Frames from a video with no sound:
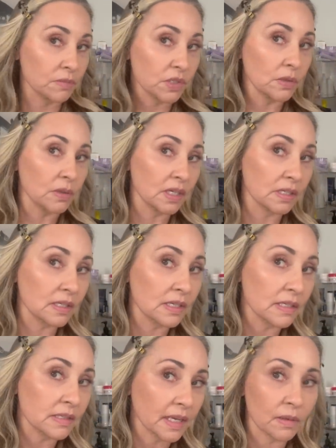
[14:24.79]
So you get to
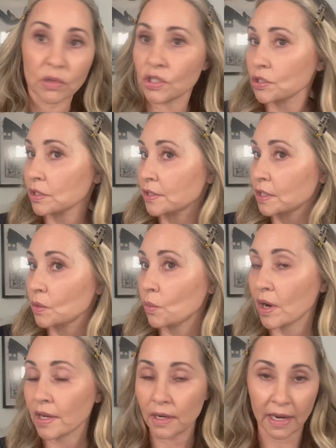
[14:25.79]
decide which look you
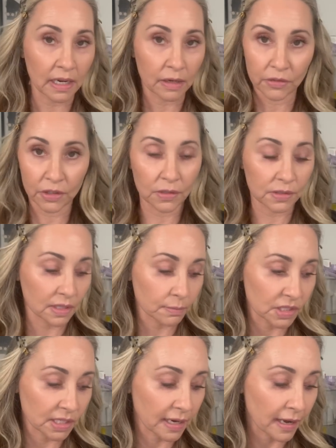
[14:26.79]
want. I never use them
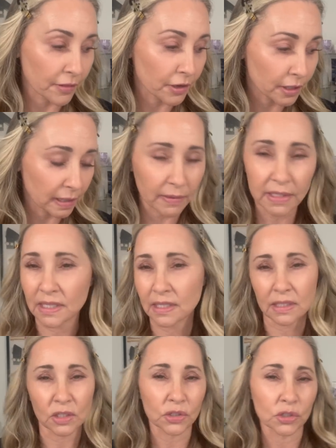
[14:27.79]
together unless
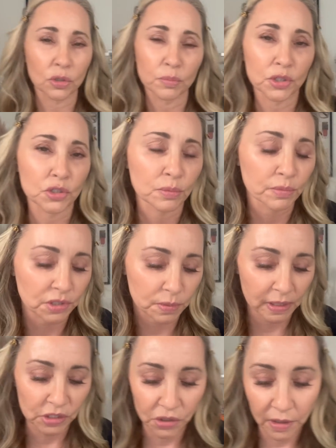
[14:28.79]
it's a super, super
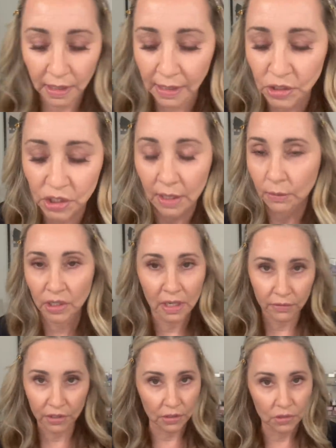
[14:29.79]
special occasion. I would
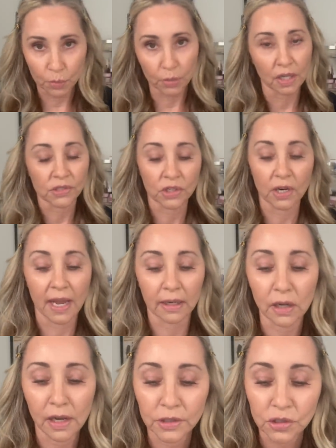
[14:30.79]
never use bronzer and
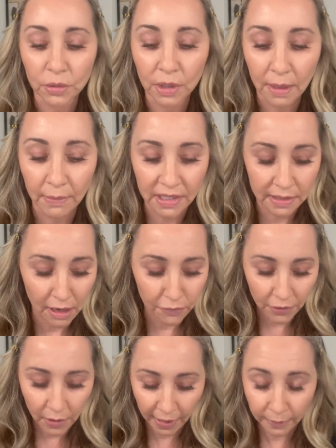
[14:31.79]
contour on
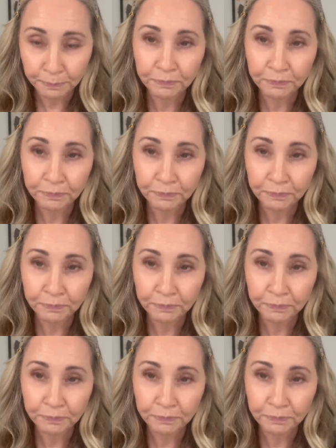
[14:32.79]
myself, okay?